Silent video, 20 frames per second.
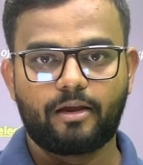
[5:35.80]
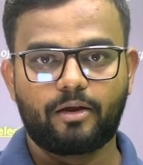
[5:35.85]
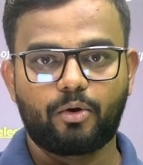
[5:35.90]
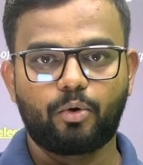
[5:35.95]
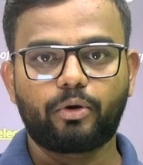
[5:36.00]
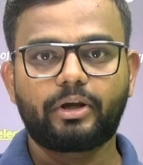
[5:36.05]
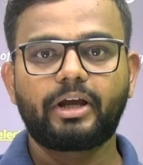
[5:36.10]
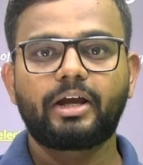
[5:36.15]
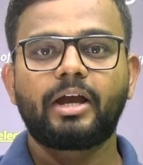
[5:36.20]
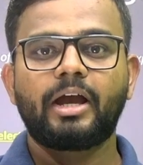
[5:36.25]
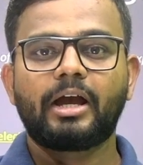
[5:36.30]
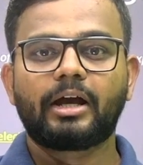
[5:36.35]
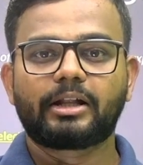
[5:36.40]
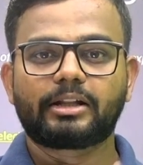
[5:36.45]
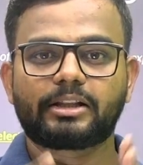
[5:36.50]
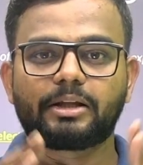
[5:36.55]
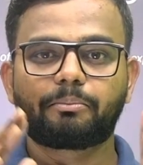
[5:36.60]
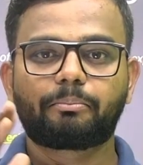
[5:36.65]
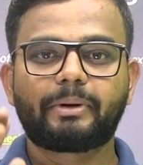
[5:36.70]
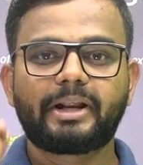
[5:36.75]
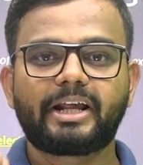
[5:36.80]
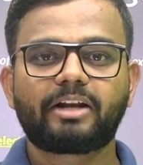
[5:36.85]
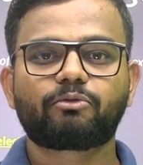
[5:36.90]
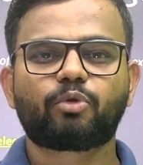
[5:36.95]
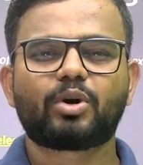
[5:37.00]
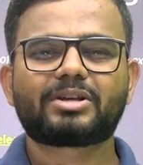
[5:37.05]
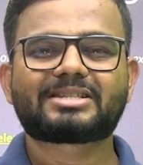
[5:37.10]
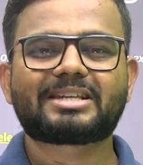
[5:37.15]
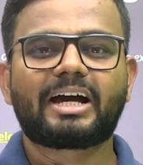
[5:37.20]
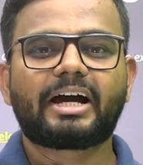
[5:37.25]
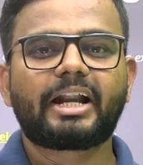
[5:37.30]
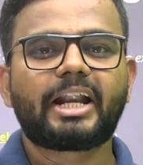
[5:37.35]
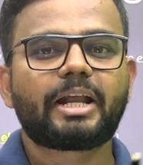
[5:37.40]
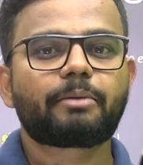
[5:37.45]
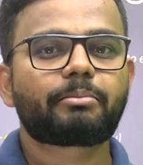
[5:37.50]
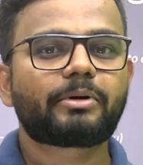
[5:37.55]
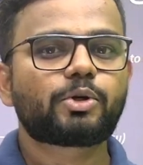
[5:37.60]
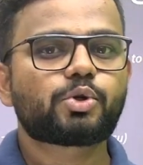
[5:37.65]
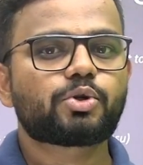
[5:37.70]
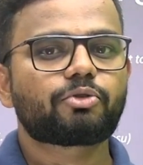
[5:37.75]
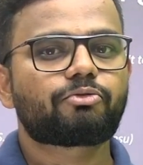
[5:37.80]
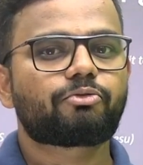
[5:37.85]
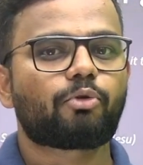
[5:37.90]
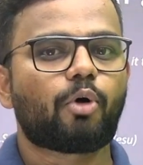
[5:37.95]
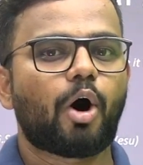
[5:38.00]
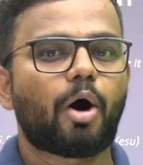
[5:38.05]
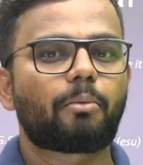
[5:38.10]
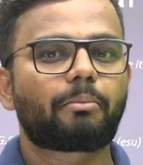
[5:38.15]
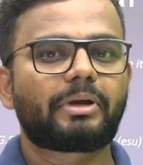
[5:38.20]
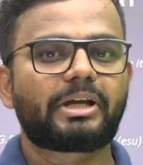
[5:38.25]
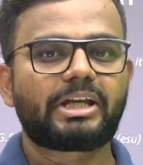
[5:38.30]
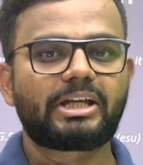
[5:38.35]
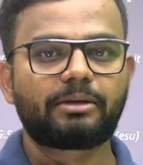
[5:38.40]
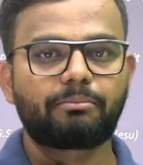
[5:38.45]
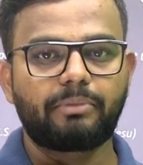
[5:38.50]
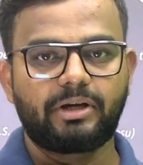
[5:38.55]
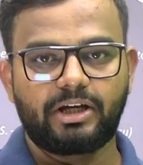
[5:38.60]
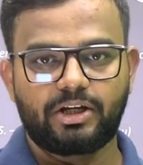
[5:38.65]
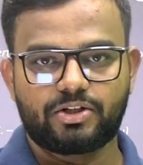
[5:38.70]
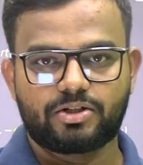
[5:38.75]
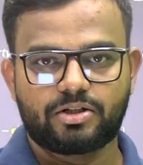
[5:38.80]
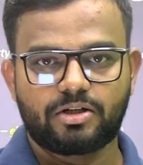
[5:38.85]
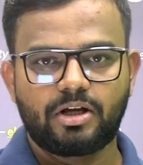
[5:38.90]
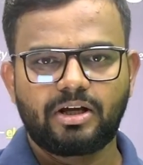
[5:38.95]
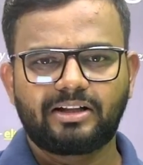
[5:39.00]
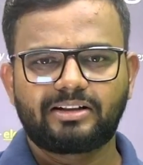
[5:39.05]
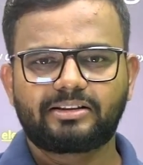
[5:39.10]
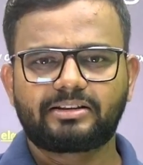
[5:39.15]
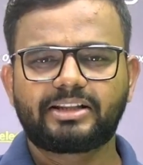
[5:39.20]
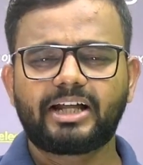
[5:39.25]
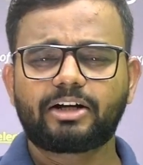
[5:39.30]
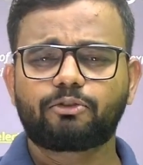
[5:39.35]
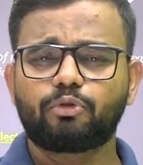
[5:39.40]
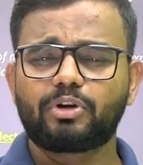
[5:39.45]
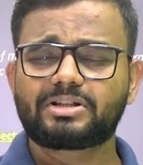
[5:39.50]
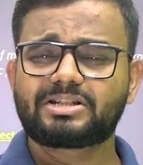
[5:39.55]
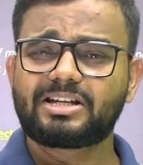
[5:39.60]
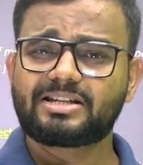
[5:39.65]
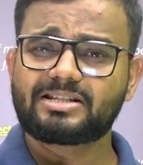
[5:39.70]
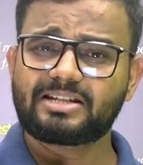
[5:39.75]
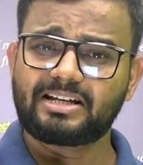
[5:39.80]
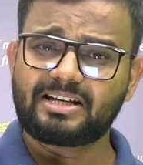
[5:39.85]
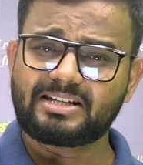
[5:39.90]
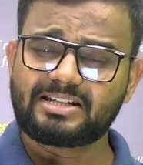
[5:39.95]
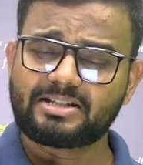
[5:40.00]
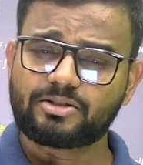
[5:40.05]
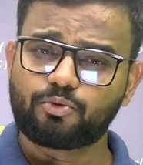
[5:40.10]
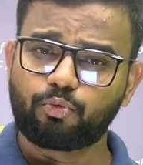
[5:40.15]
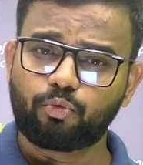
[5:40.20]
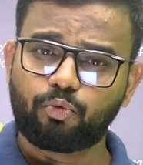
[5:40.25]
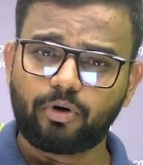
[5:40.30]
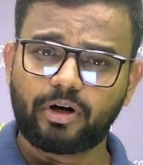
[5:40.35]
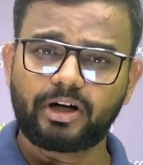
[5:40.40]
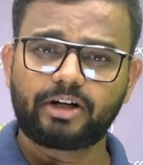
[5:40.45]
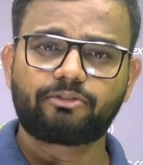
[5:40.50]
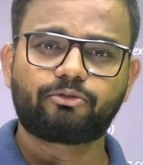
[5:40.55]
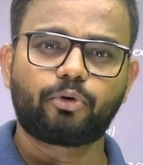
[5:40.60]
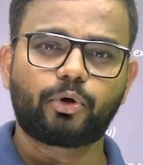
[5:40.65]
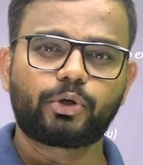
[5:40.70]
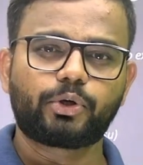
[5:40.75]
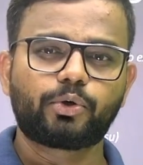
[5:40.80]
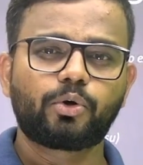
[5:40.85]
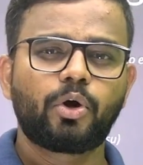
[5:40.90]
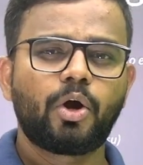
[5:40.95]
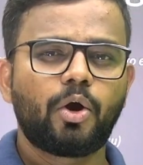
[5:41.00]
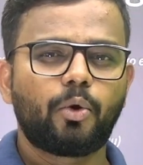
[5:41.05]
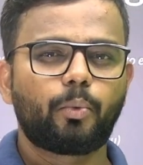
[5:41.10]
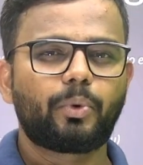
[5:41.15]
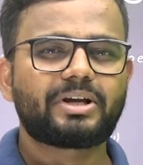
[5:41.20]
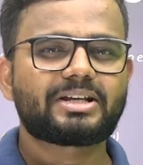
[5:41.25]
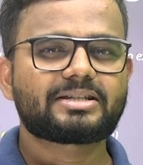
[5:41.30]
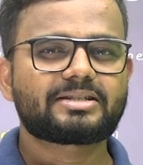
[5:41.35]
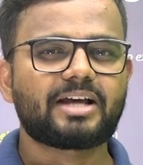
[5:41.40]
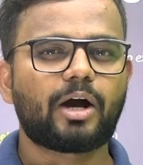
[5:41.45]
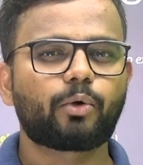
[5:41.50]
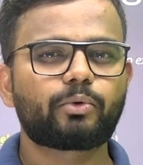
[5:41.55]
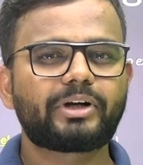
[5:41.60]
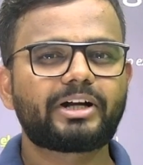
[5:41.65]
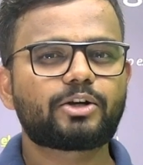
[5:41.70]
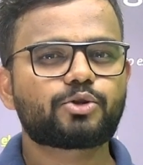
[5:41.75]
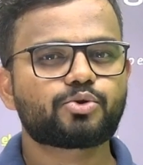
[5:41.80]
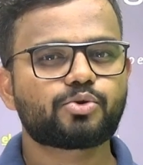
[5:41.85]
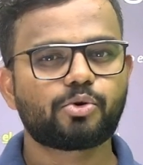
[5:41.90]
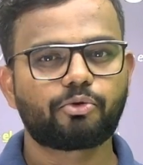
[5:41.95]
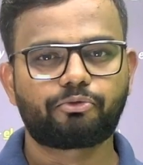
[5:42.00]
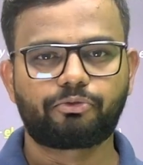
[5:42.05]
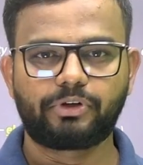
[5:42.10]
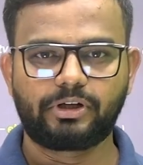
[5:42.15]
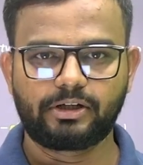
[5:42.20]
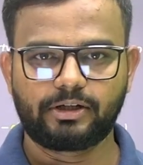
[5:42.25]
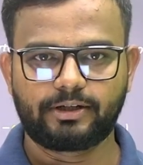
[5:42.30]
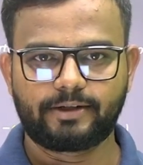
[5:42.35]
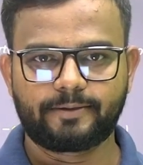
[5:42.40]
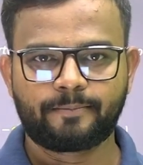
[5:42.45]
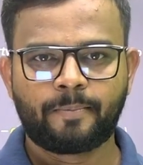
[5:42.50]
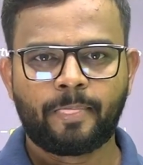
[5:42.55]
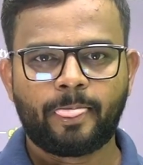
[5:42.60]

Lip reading: Okay, the brain was unable to form image. That was just a word for you which sounded so weird.